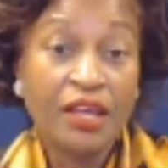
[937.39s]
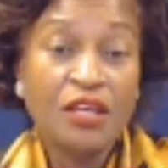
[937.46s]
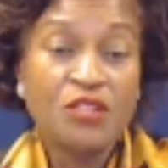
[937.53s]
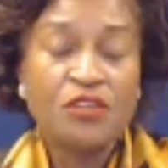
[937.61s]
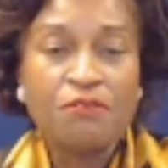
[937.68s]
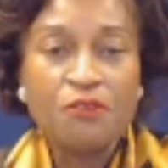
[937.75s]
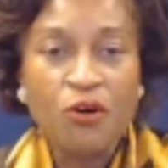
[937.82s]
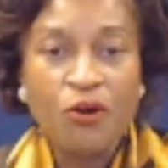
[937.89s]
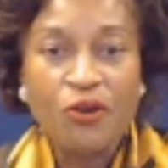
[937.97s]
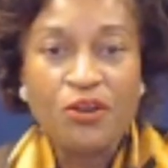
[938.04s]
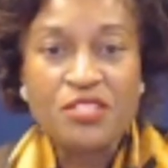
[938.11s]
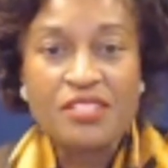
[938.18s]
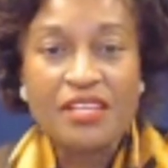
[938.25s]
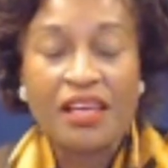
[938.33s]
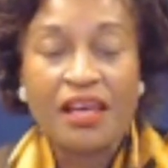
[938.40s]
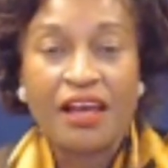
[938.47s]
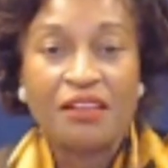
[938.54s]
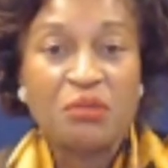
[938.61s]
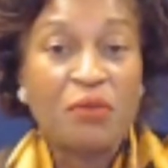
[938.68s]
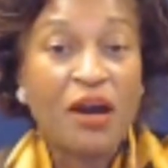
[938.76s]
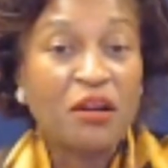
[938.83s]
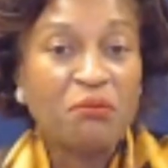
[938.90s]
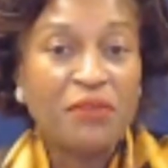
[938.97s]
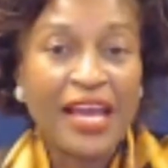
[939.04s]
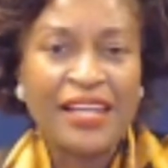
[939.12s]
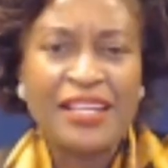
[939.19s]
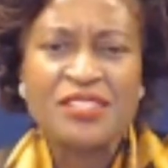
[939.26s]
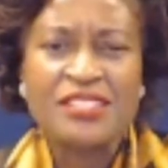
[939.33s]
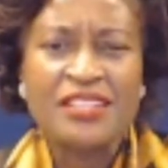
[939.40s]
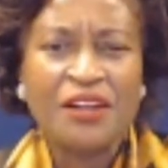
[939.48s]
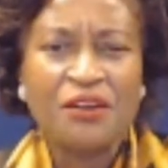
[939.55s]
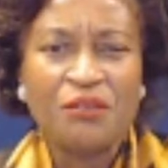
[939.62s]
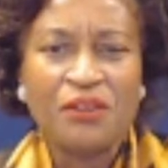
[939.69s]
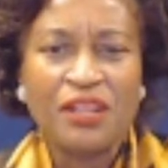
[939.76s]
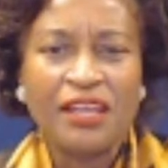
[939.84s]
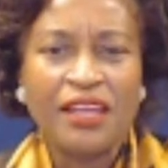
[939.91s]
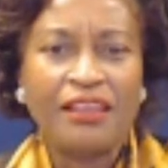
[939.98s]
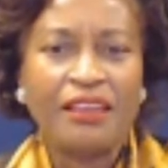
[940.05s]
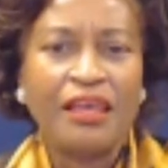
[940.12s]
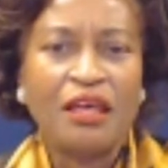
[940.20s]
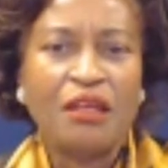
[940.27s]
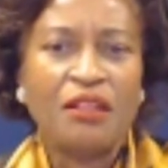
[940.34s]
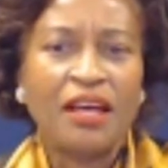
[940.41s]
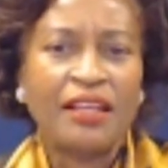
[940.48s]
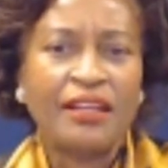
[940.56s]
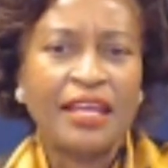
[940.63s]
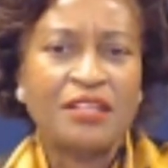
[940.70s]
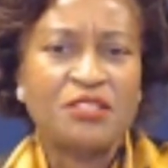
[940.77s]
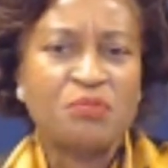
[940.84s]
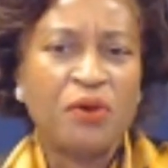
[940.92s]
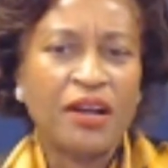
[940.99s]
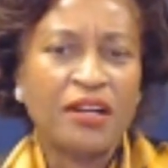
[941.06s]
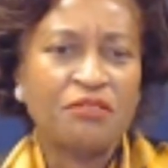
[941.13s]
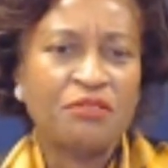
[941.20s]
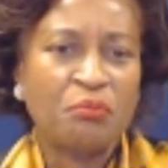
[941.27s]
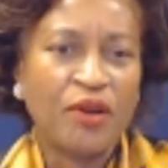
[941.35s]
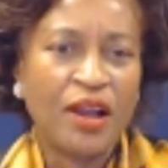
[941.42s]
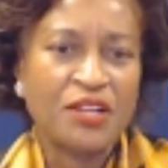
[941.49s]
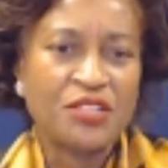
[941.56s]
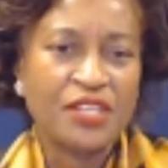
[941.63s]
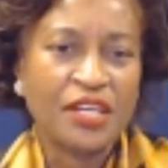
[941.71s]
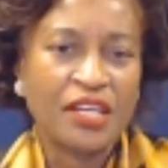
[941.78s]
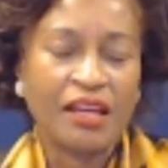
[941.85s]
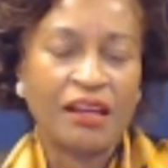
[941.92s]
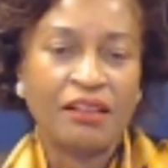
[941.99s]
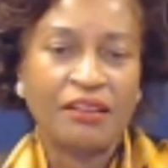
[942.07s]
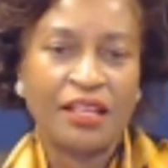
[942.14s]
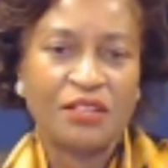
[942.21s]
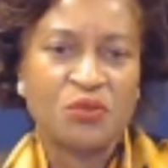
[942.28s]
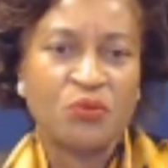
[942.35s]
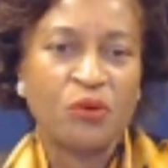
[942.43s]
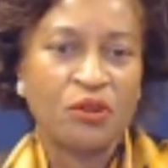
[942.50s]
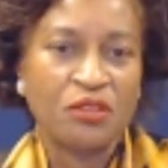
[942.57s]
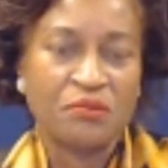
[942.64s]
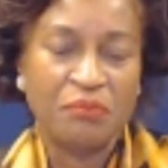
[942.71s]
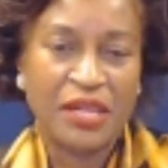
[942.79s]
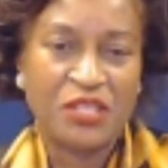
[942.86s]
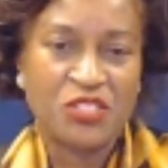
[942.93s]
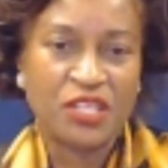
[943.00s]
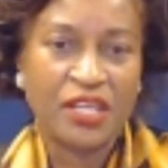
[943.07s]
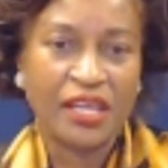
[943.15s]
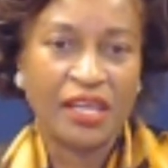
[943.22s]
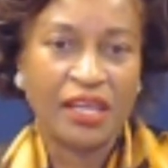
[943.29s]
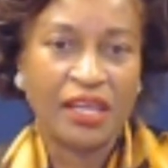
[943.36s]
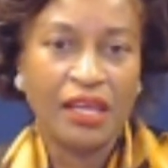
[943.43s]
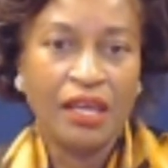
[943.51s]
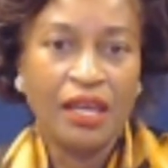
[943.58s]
So, of course, the bottom line is not only that it's part of the project that's worth mentioning.